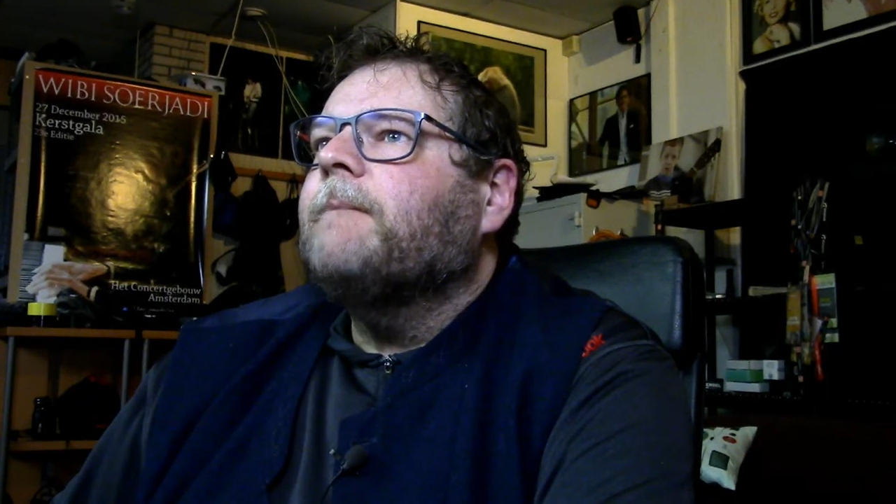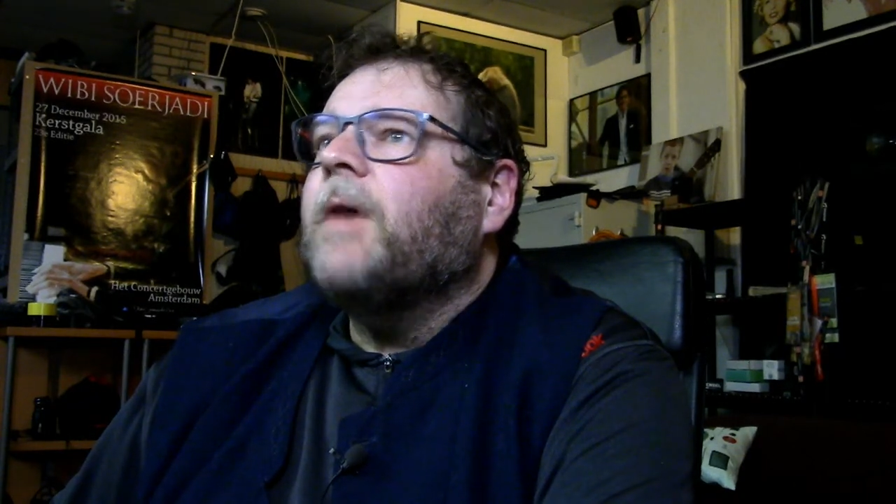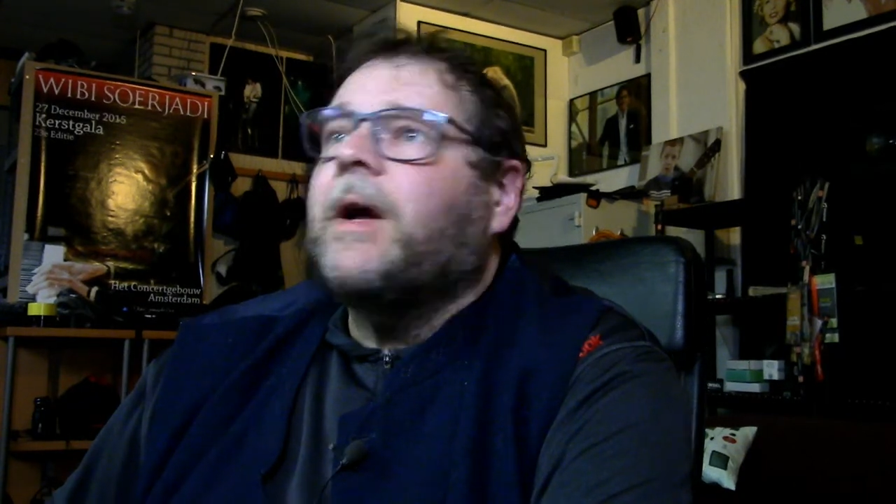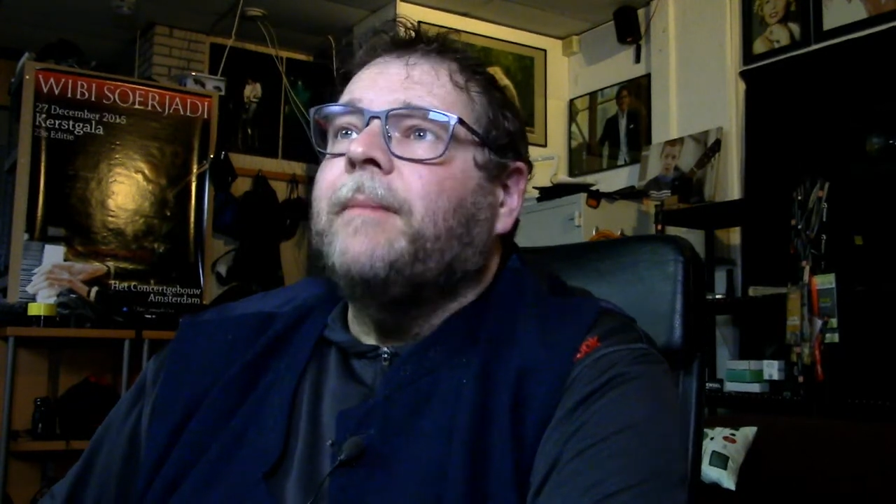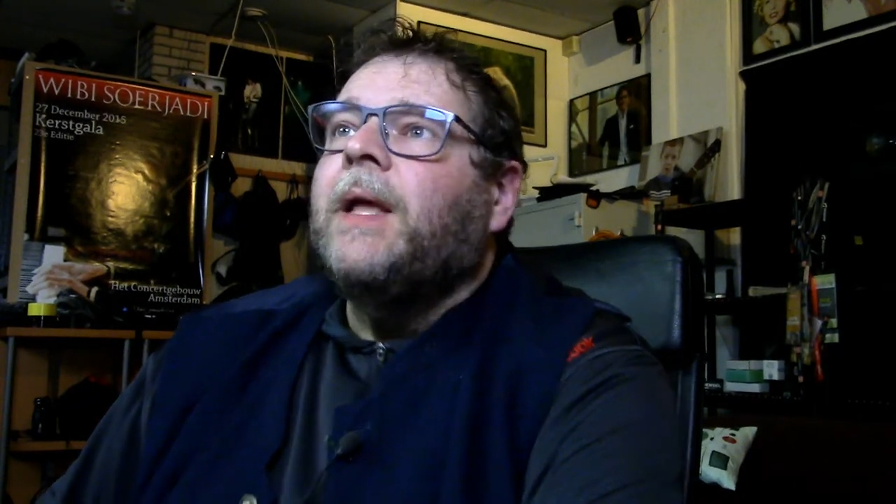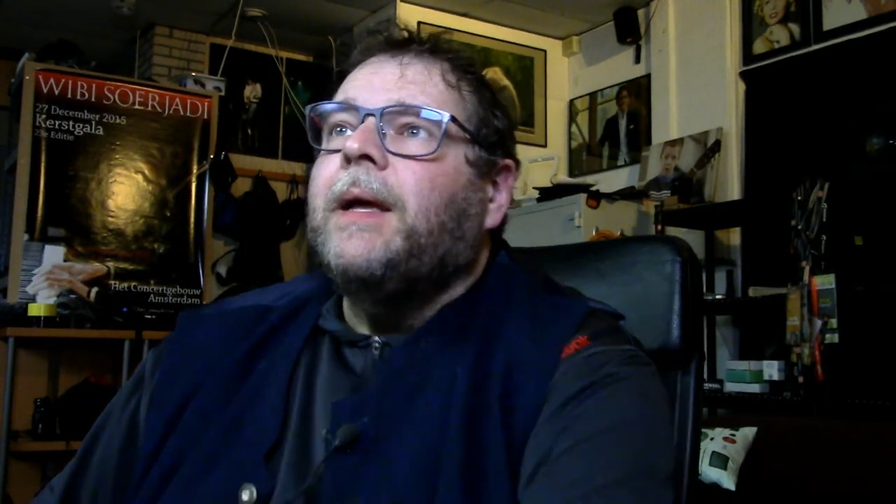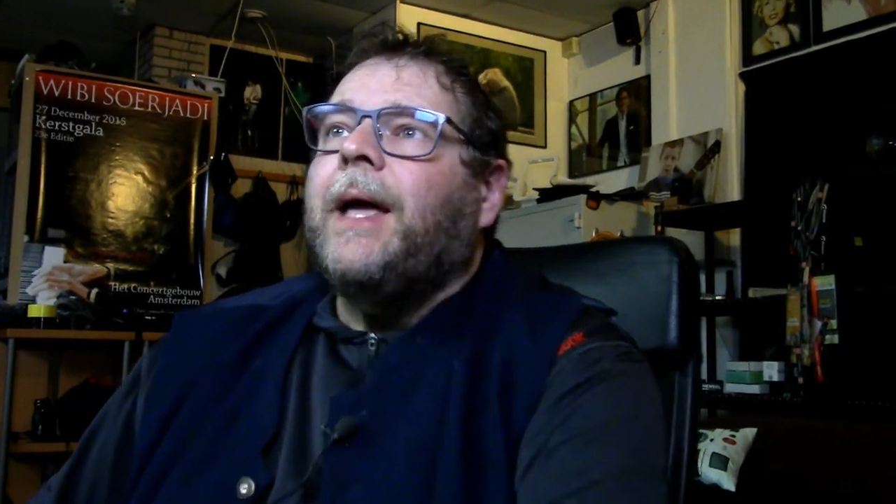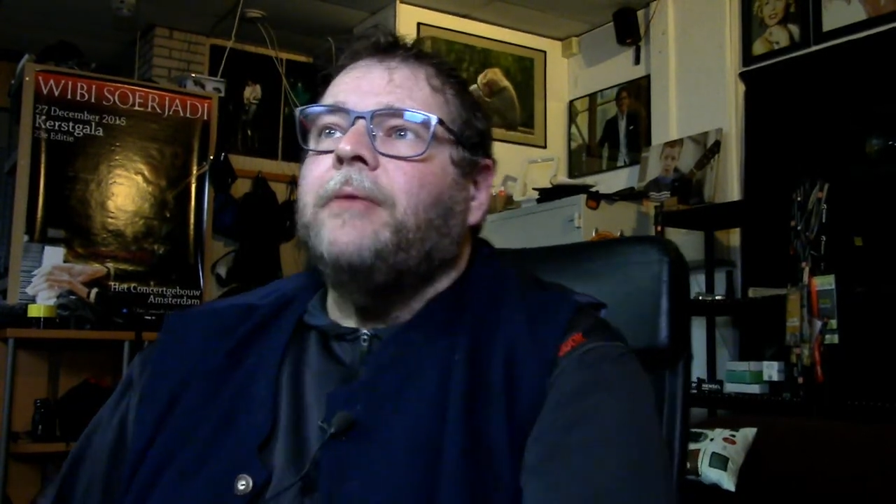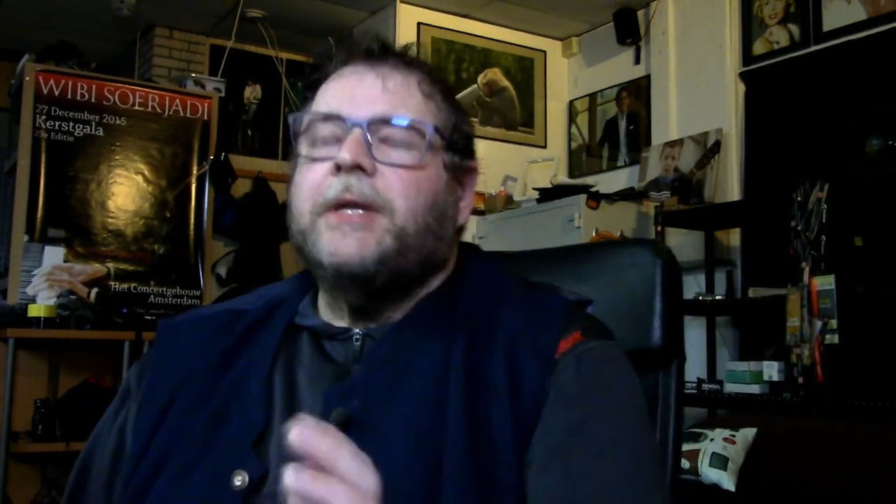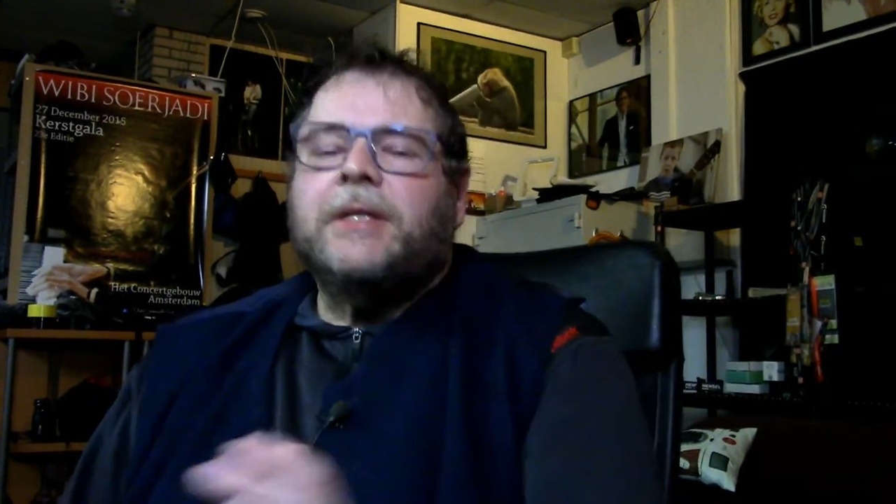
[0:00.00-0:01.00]
Okay,
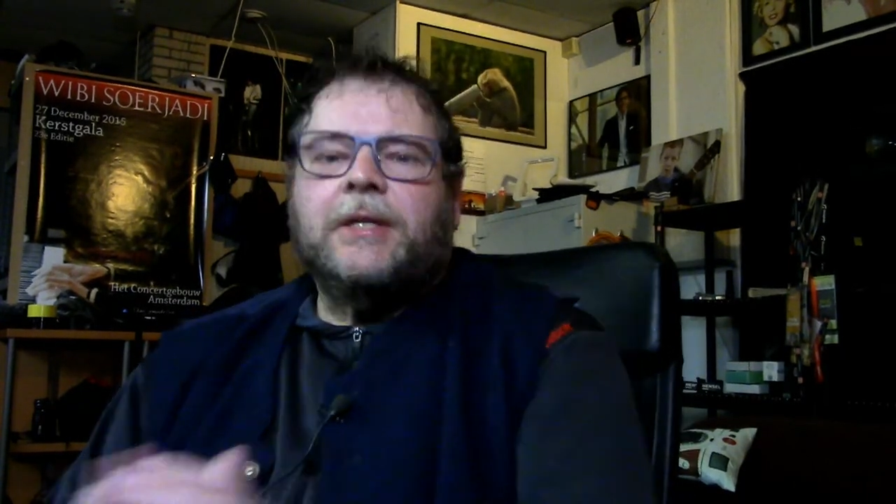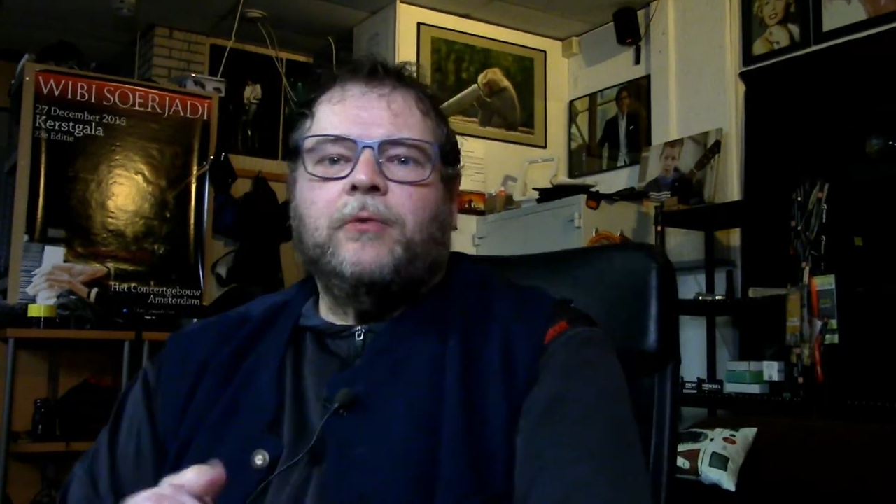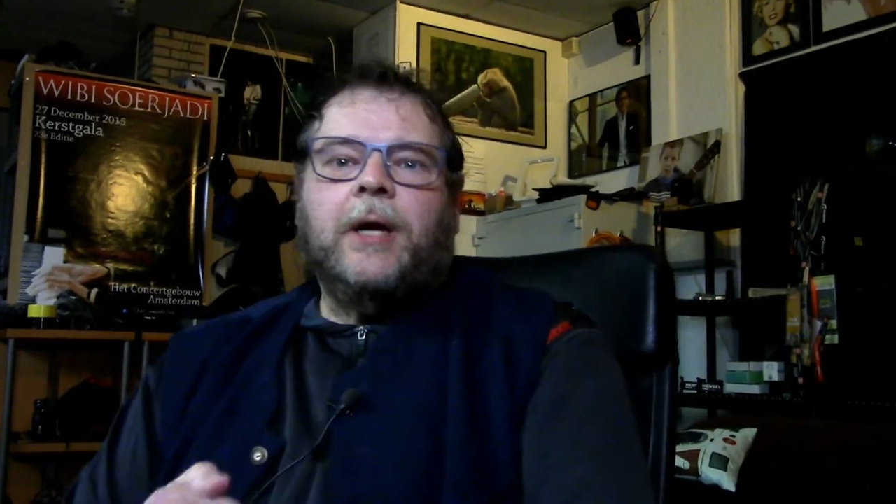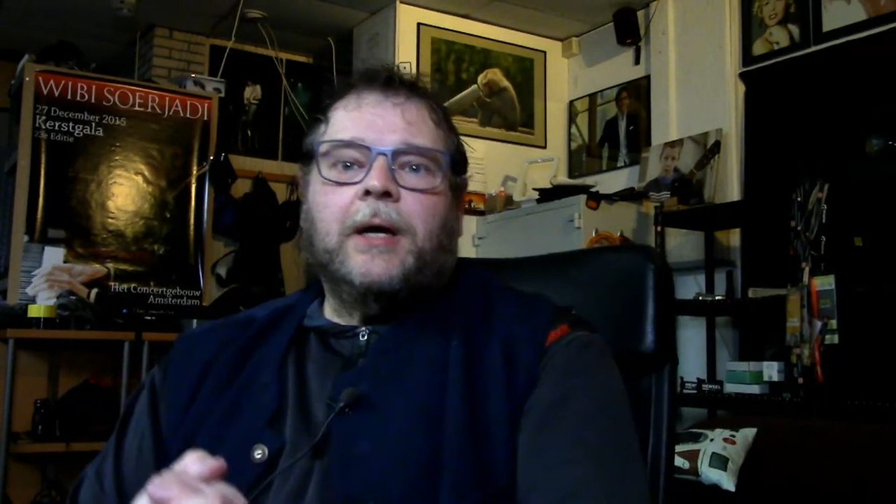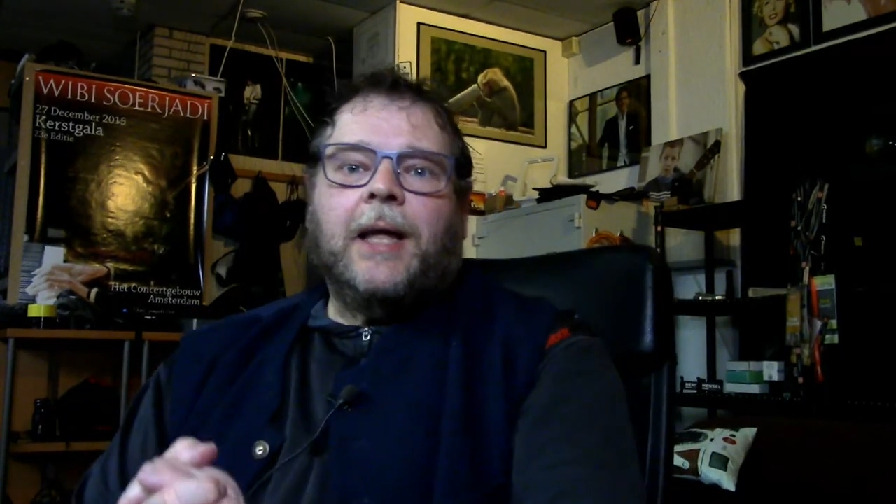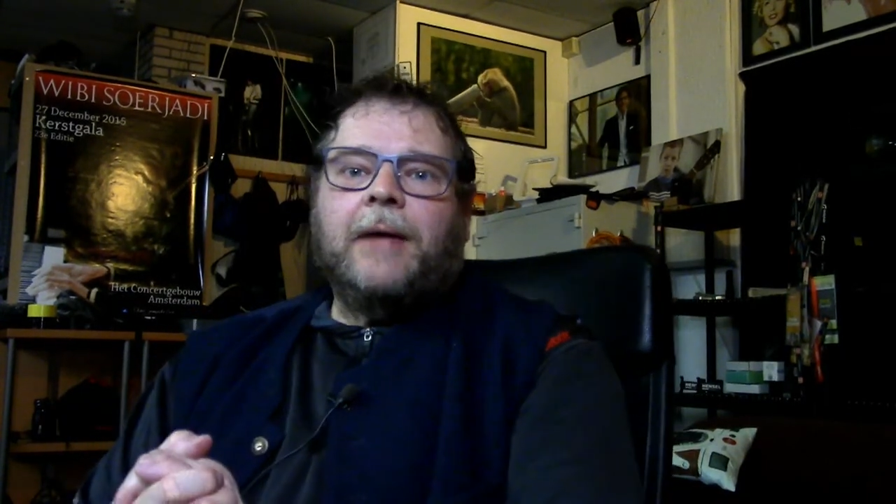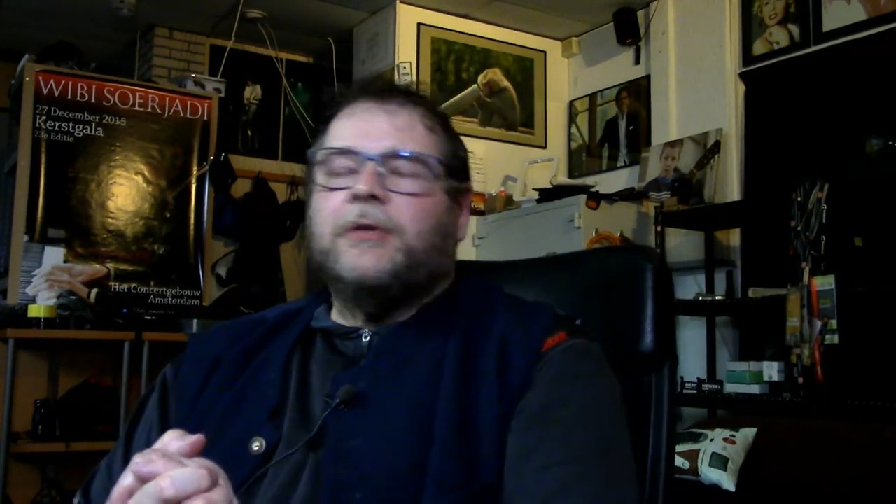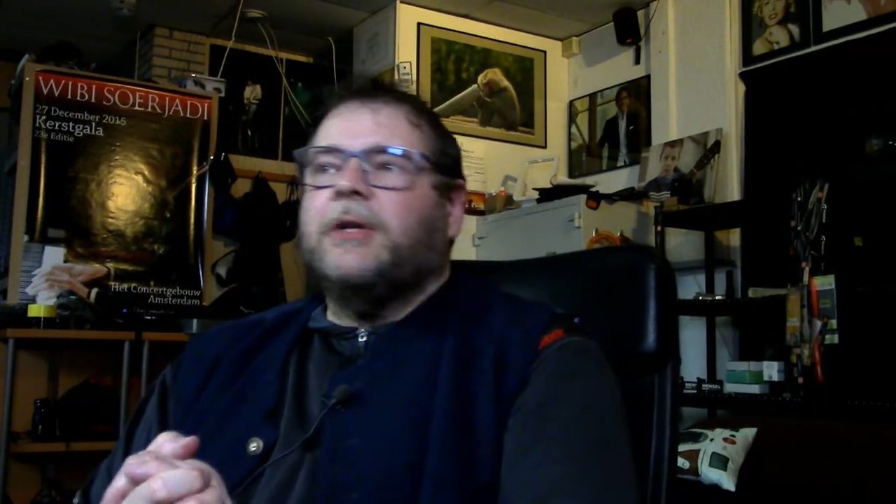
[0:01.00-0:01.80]
Anyweek says we are live,